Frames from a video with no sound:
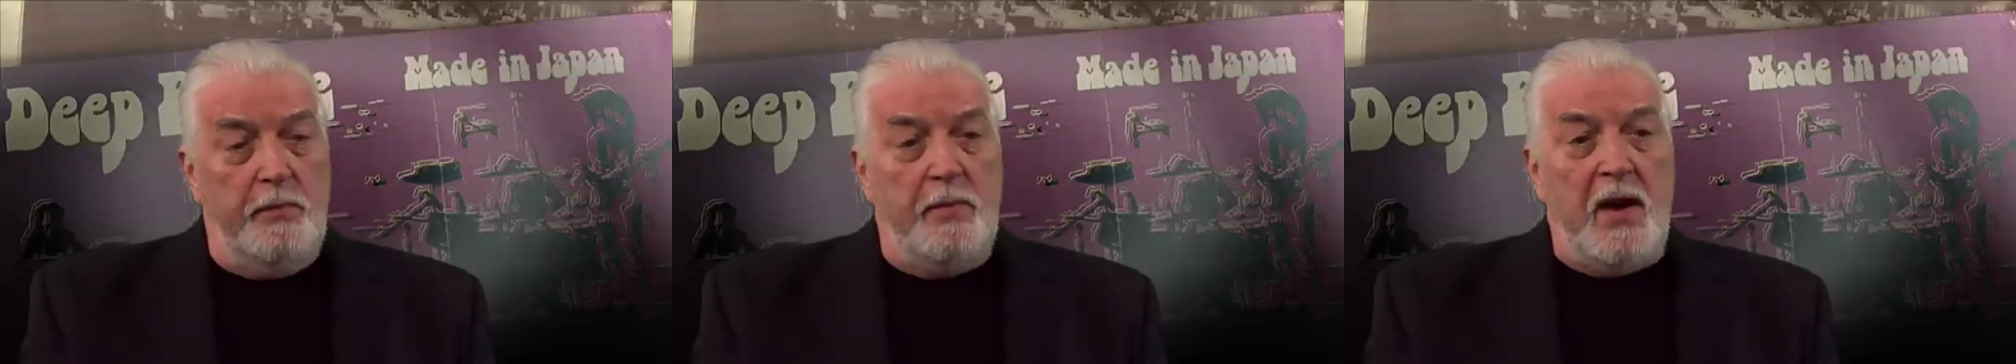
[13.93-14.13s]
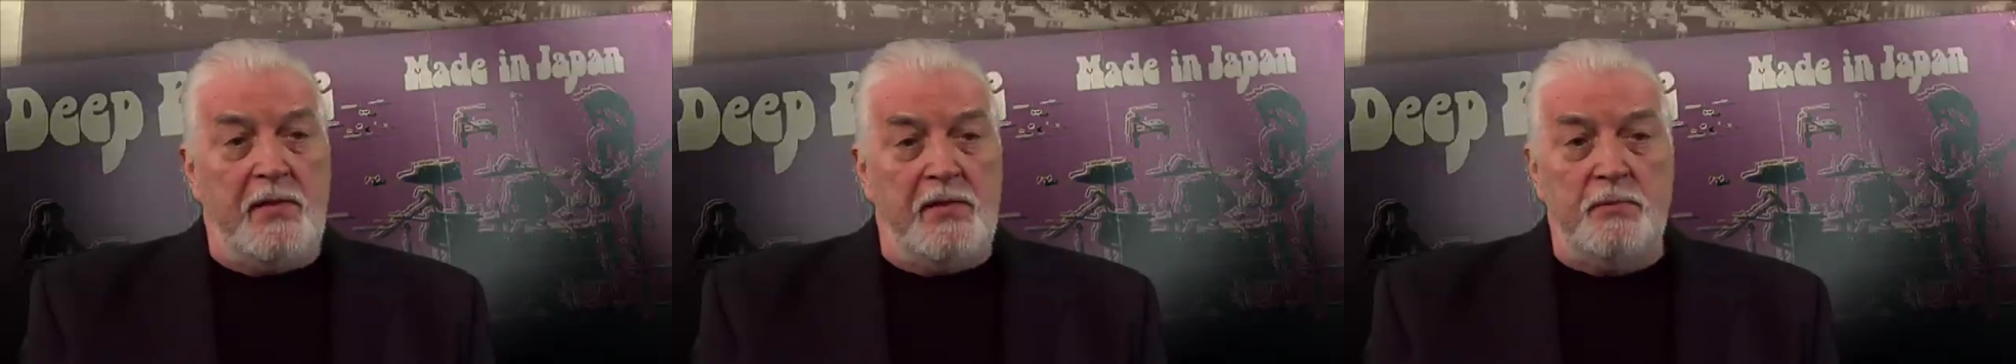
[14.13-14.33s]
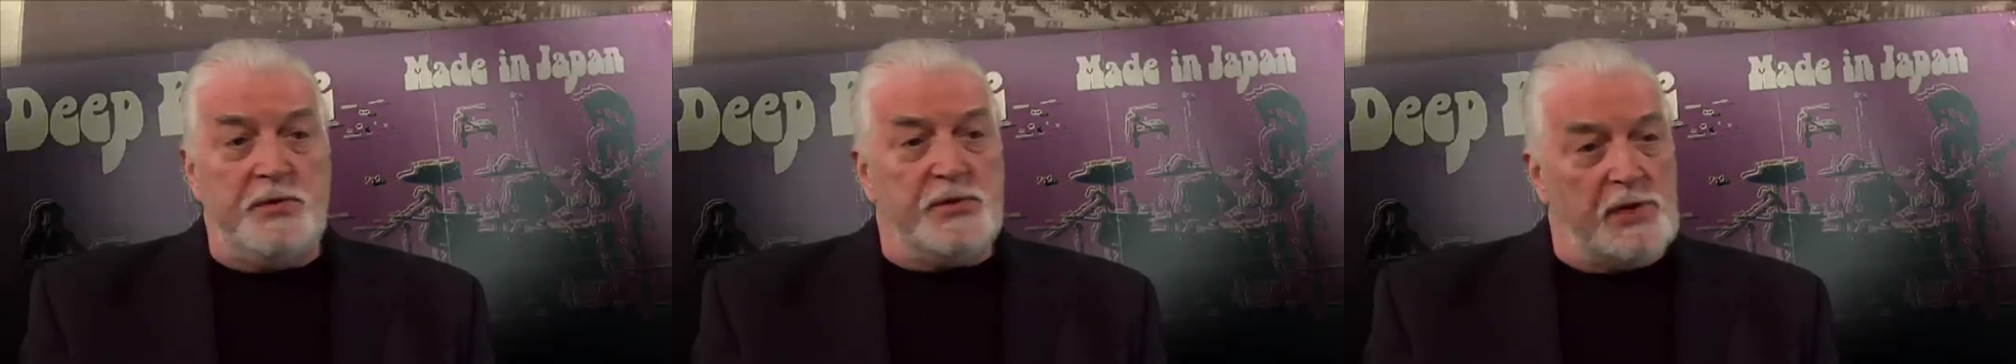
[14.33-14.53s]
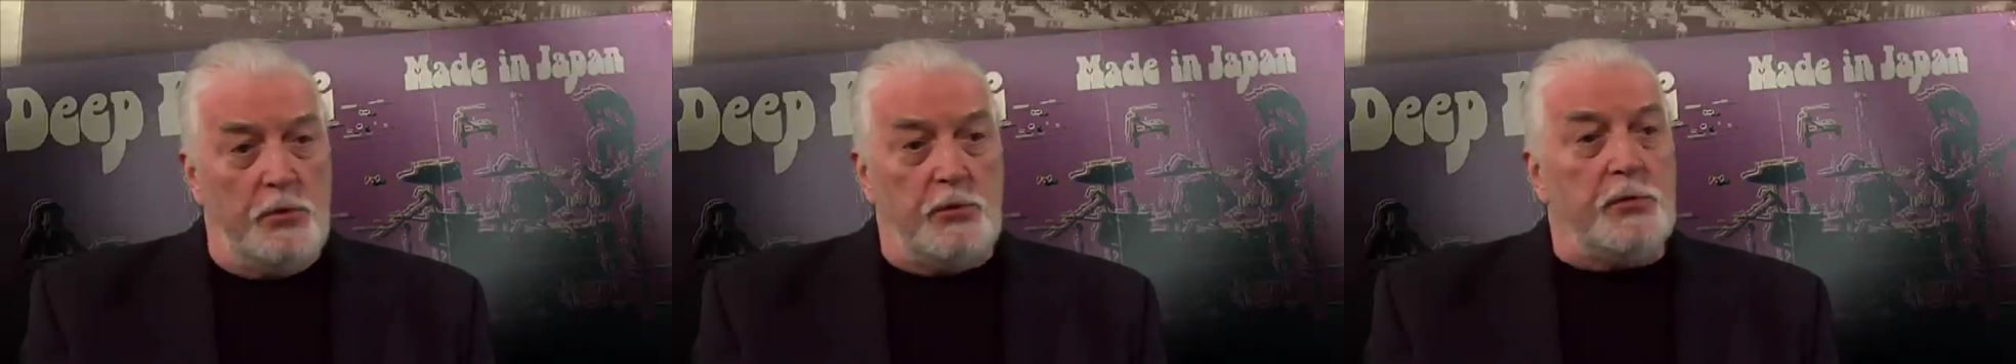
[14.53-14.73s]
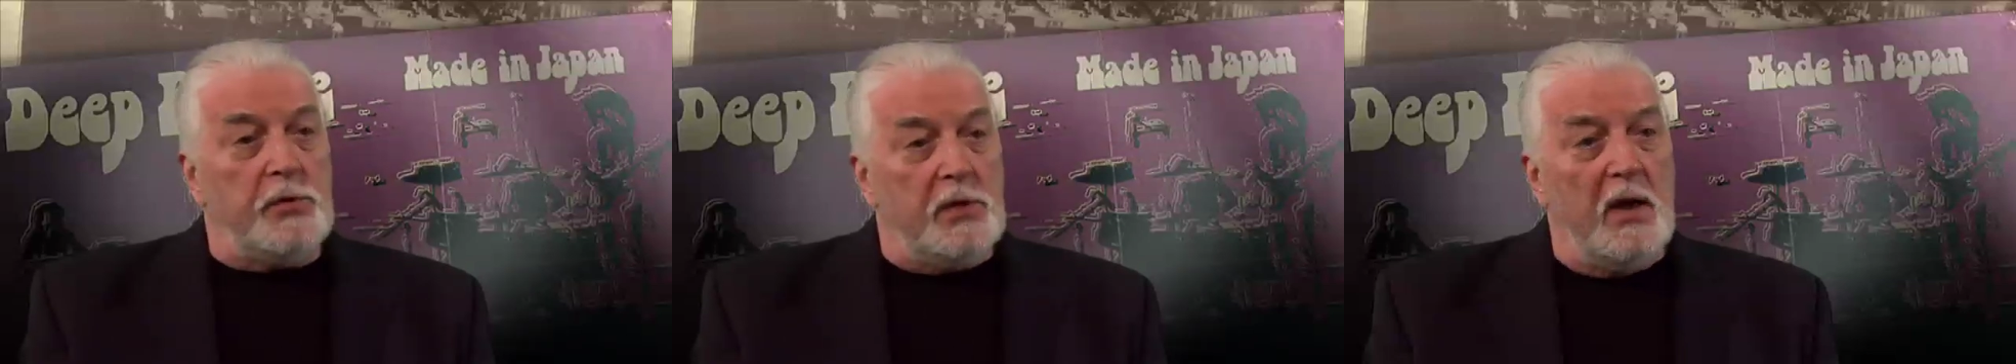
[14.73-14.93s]
a band that was so
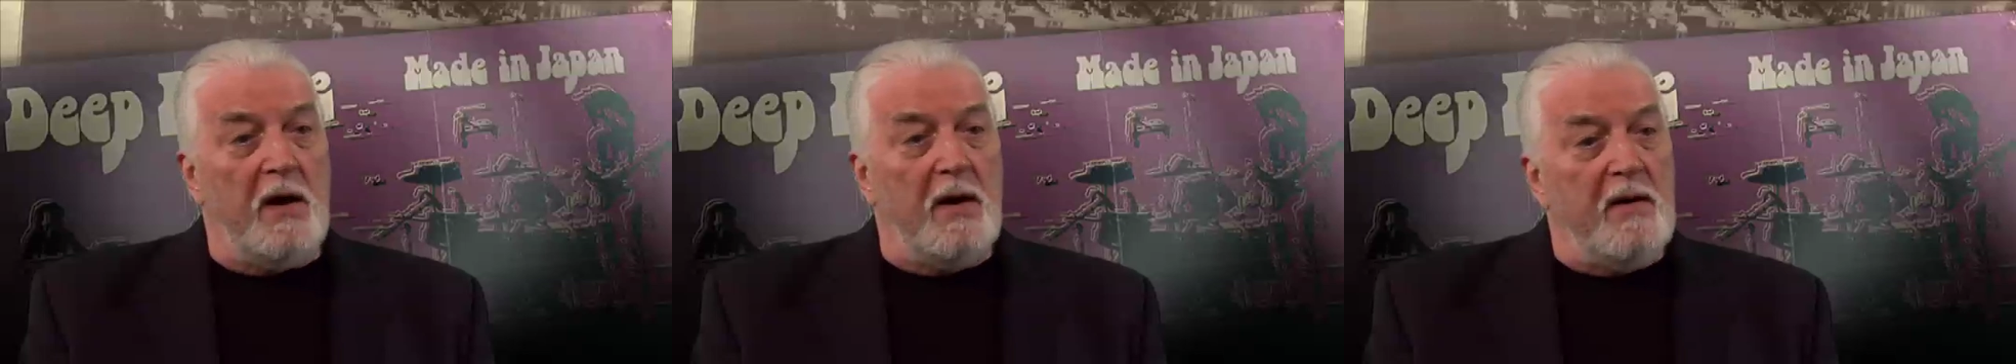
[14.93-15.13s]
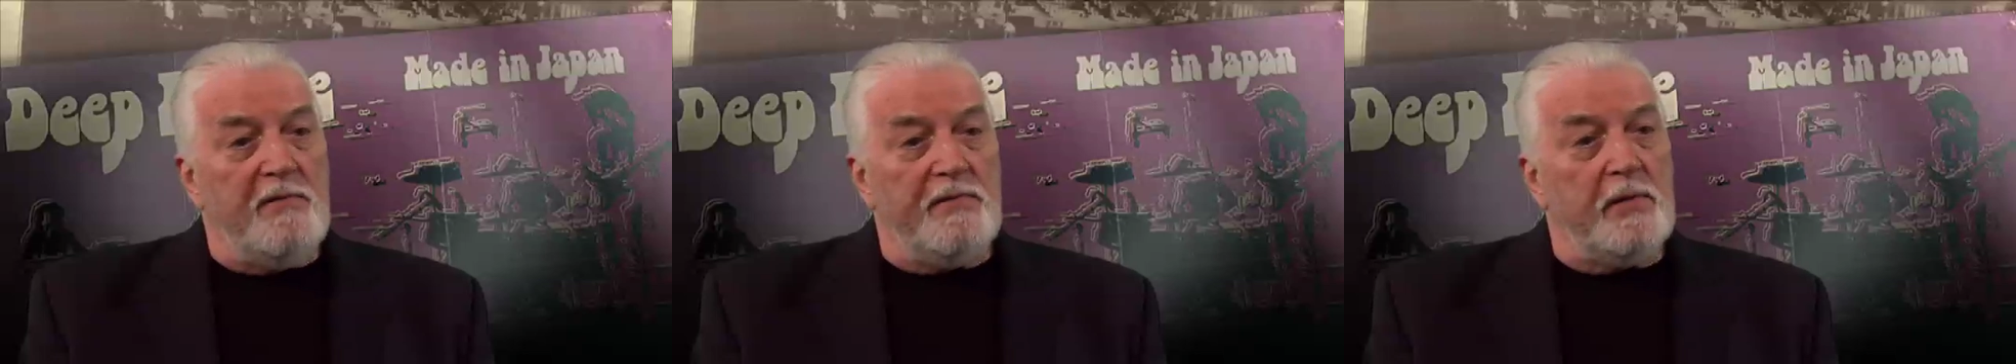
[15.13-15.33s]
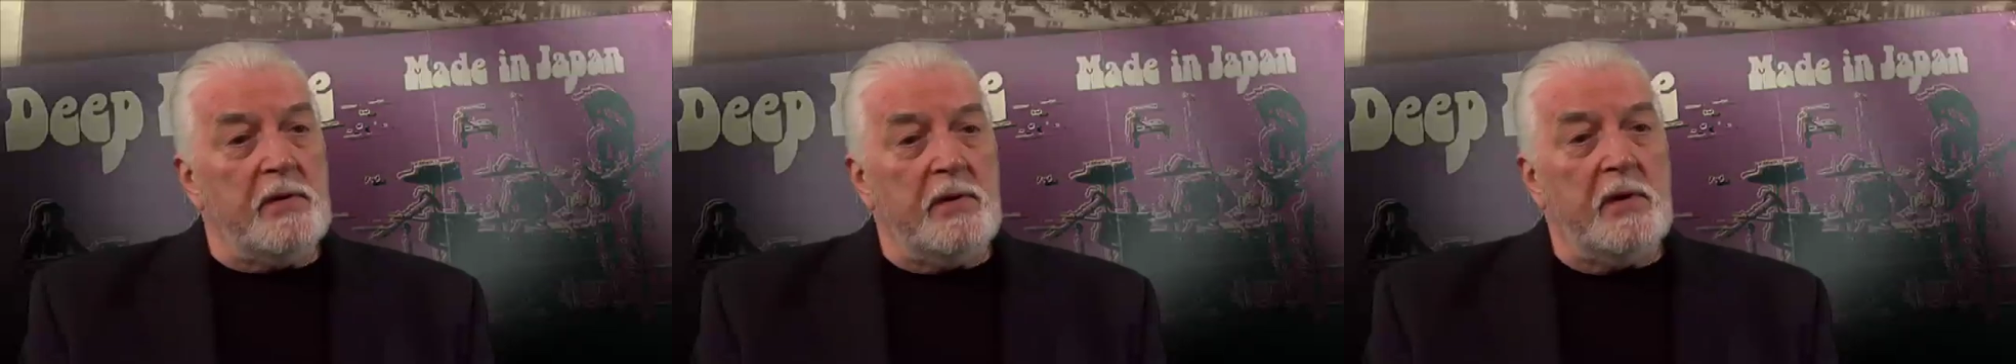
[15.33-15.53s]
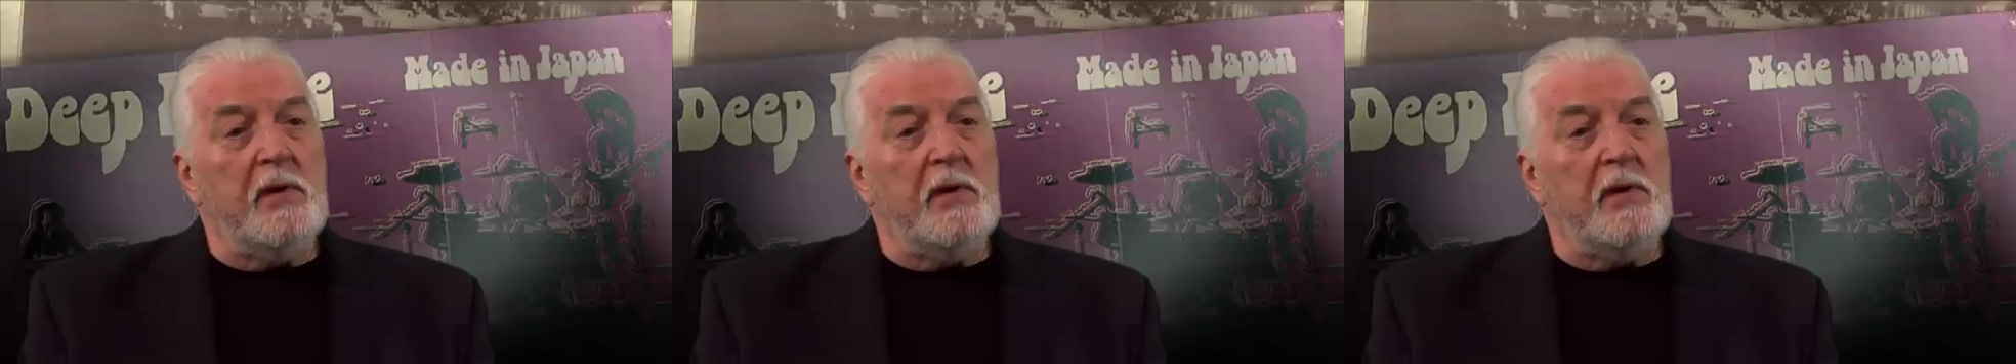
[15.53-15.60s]
good live.